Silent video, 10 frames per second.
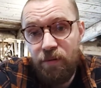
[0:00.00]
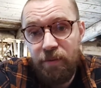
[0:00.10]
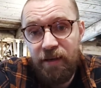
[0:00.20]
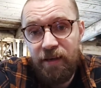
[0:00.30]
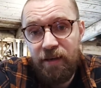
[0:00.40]

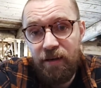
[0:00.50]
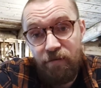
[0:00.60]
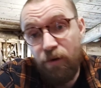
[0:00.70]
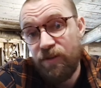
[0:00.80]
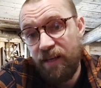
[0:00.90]
making a
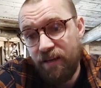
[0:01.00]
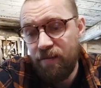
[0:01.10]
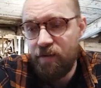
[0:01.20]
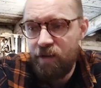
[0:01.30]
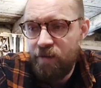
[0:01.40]
roasting it,
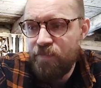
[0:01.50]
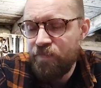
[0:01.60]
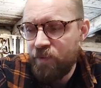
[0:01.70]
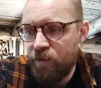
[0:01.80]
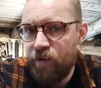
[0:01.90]

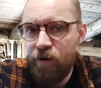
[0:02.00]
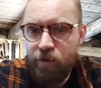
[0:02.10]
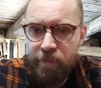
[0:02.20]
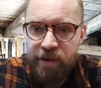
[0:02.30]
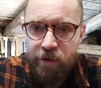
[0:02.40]

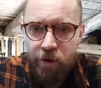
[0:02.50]
making